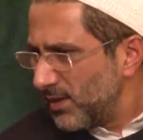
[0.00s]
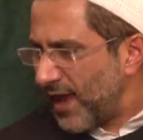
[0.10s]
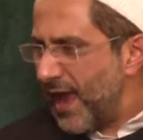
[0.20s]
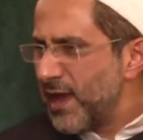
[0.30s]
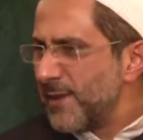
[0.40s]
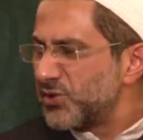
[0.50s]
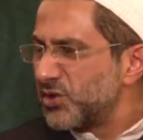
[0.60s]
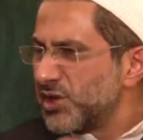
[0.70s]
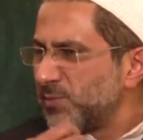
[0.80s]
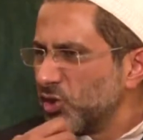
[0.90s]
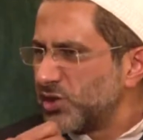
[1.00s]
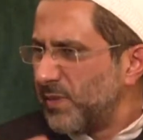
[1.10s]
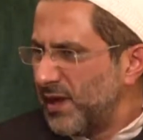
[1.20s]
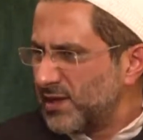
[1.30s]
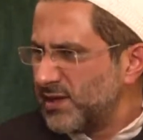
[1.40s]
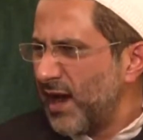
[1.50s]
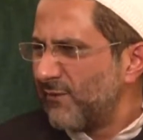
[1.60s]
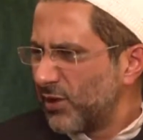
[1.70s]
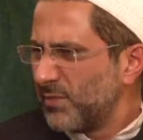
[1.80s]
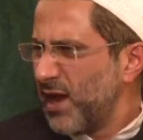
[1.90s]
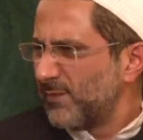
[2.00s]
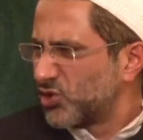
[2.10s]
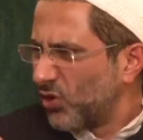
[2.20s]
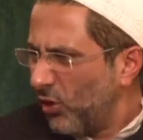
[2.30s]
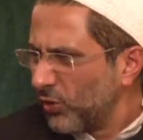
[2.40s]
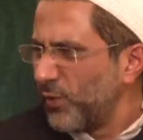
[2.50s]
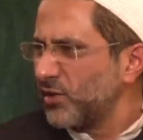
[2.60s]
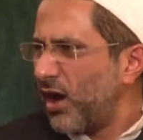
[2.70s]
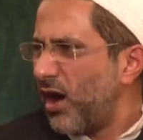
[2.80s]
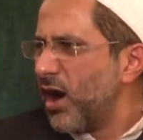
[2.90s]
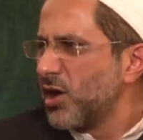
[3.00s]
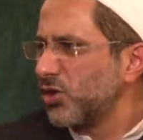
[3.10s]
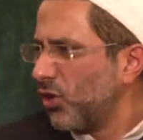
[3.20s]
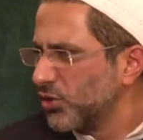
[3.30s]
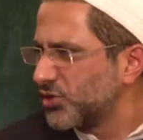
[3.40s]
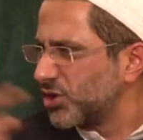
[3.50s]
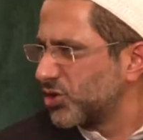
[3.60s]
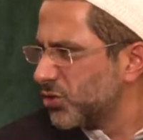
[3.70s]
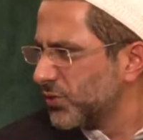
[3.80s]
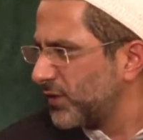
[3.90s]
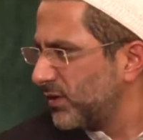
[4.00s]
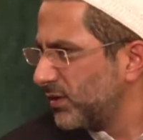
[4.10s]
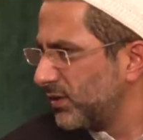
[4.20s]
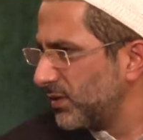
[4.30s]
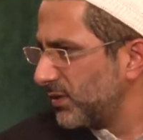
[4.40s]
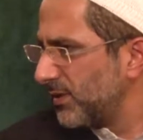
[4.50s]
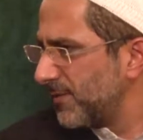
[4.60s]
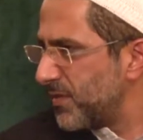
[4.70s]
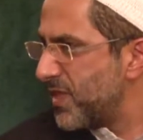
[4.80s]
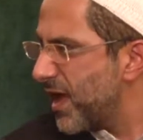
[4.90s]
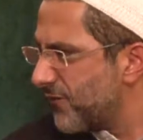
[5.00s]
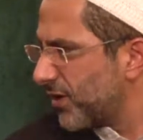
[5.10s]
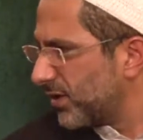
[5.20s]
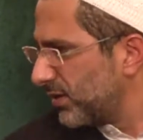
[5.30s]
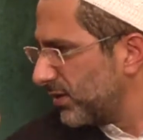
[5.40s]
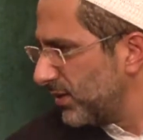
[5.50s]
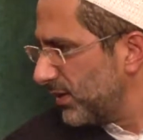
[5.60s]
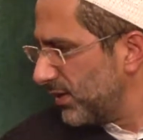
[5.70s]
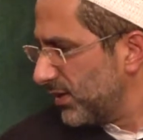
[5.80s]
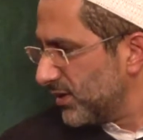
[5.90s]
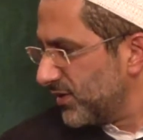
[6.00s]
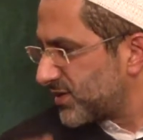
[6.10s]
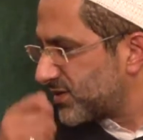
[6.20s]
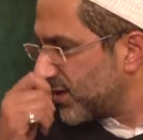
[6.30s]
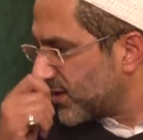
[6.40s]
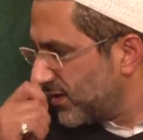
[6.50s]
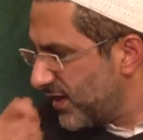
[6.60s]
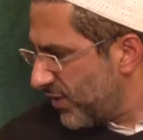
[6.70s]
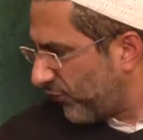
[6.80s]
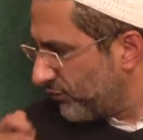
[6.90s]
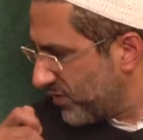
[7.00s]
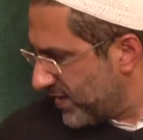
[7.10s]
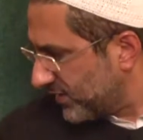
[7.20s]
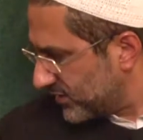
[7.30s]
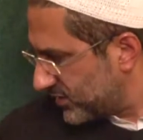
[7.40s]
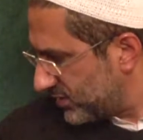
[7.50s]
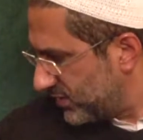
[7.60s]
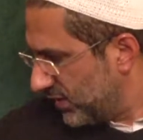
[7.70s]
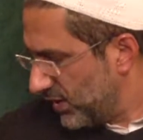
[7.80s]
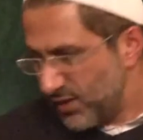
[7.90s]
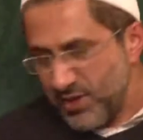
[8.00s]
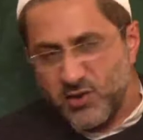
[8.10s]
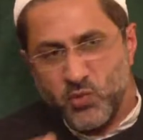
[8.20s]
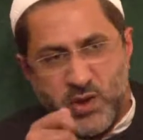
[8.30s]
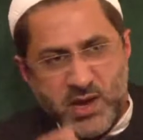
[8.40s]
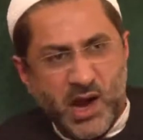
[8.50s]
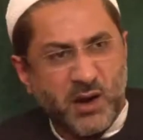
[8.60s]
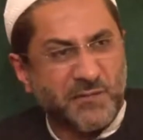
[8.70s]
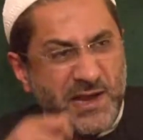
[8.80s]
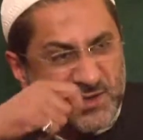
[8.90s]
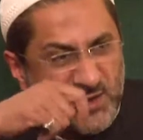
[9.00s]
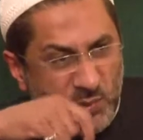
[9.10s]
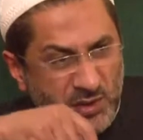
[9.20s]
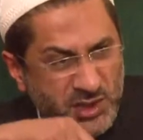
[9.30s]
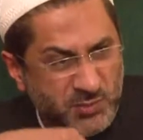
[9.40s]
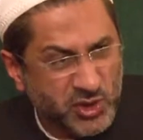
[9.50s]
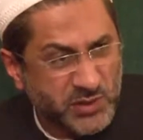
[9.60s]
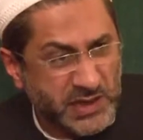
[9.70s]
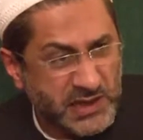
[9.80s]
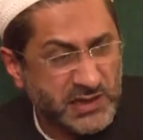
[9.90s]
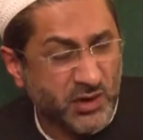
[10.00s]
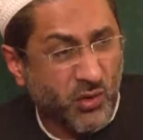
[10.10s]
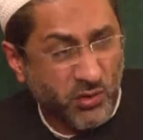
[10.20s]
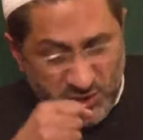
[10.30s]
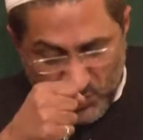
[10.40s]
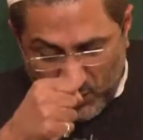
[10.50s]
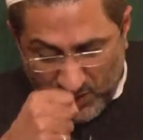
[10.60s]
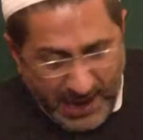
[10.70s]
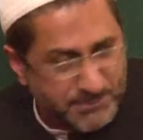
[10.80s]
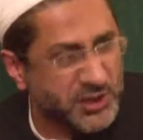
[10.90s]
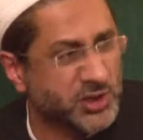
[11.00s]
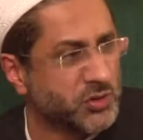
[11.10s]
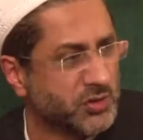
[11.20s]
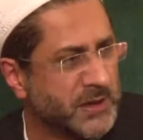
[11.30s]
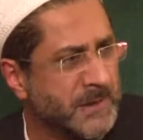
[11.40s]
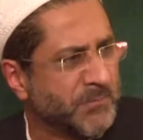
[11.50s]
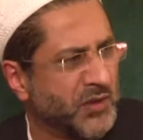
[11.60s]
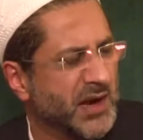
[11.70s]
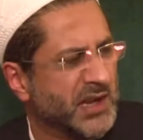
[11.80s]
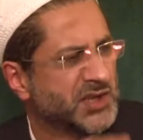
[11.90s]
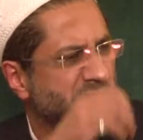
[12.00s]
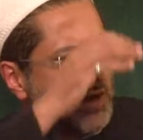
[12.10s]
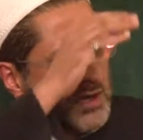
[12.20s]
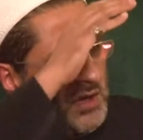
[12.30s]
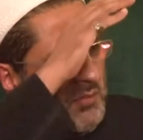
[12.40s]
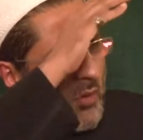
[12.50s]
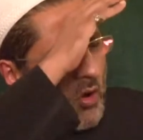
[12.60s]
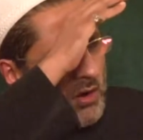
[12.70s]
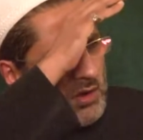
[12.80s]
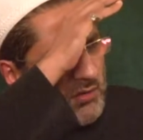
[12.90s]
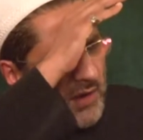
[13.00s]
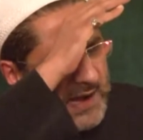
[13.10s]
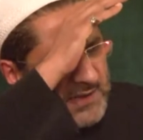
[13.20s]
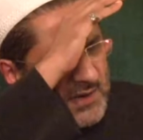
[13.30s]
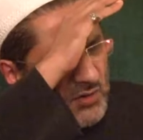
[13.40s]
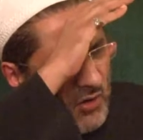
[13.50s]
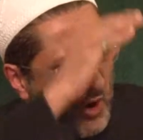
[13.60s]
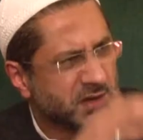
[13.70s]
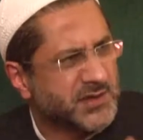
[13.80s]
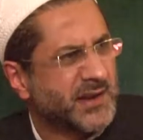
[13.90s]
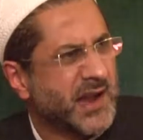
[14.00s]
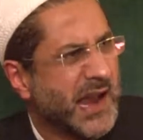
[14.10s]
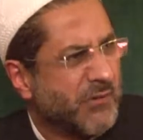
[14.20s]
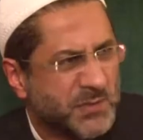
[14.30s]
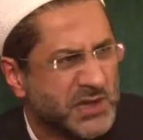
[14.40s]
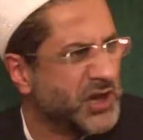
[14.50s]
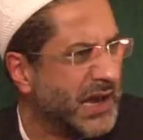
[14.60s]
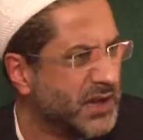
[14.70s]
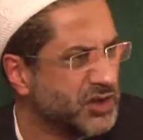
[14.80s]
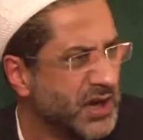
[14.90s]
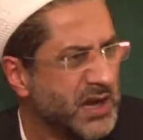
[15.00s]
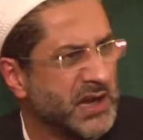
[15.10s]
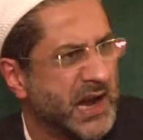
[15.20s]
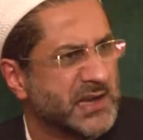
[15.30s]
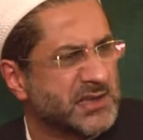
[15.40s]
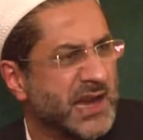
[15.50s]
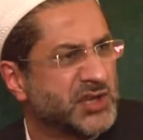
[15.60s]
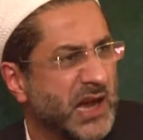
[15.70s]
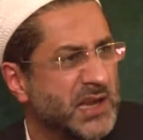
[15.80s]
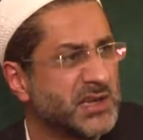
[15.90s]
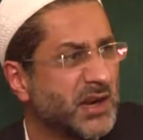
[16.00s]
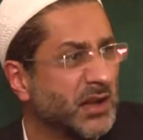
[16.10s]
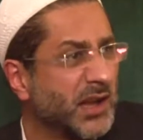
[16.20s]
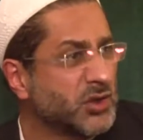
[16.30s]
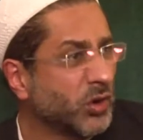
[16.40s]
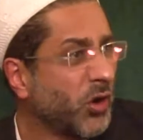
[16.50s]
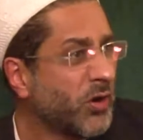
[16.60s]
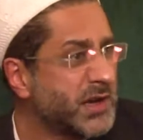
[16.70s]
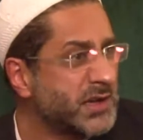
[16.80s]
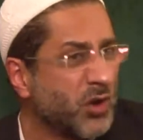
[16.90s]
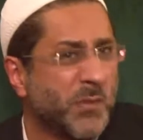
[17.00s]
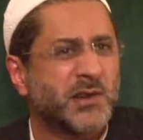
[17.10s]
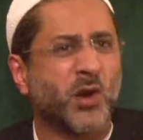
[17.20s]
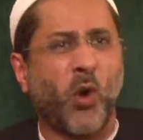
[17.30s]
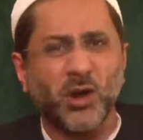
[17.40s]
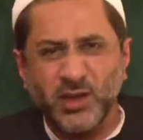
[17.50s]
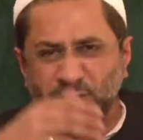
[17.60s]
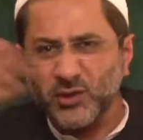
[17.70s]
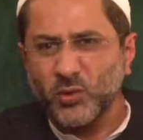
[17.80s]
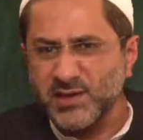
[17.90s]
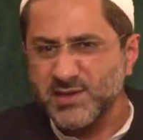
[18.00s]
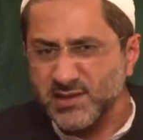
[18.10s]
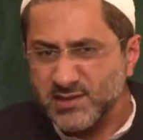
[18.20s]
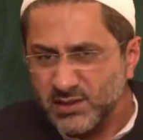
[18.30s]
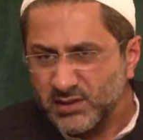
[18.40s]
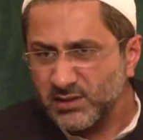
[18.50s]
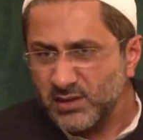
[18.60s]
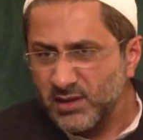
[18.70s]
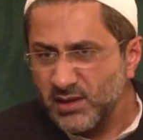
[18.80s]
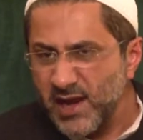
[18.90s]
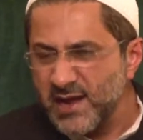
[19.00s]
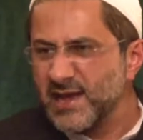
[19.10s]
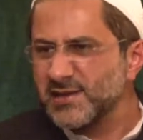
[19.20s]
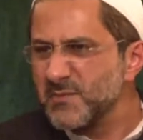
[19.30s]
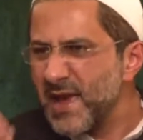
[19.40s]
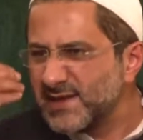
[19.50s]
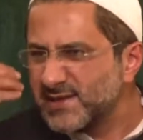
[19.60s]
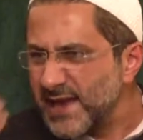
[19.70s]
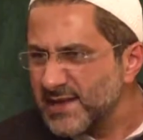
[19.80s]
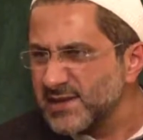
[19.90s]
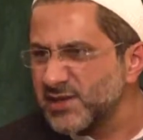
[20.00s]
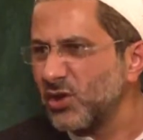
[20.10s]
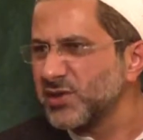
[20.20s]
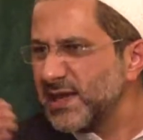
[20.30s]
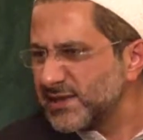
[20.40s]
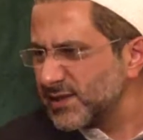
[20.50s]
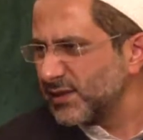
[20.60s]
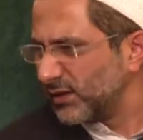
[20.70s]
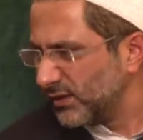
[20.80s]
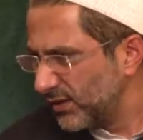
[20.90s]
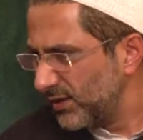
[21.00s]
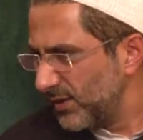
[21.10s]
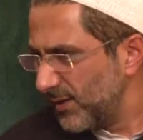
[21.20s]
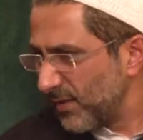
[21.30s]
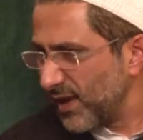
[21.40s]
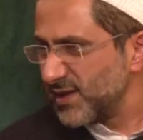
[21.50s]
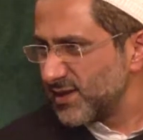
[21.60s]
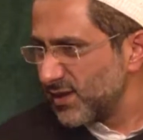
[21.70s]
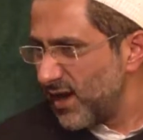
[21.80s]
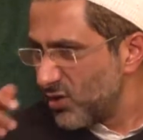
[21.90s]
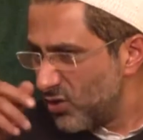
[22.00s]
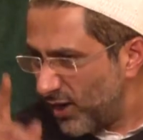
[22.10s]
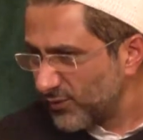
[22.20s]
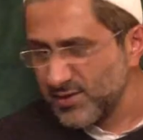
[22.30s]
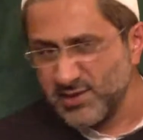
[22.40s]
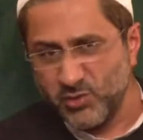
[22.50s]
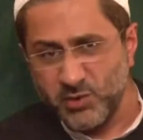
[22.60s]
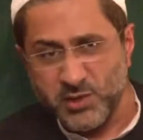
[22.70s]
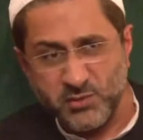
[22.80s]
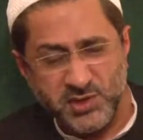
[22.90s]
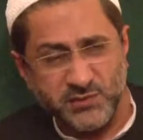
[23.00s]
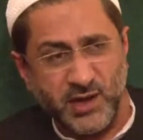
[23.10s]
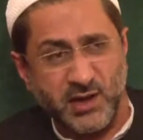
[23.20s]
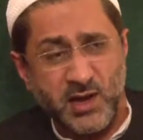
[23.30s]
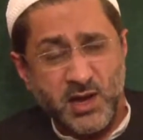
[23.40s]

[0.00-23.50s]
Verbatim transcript: Can responsibility ever be absolved when the heart knows the truth? Never. This taklif means that we are vested with responsibility in accordance with our aptitude. There are certain moral rights and wrongs that can never be challenged. It is like challenging Allah's authority no matter what the fatwa says. It doesn't make sense, it's nonsensical. As I said, I know after this I'm going to be crucified.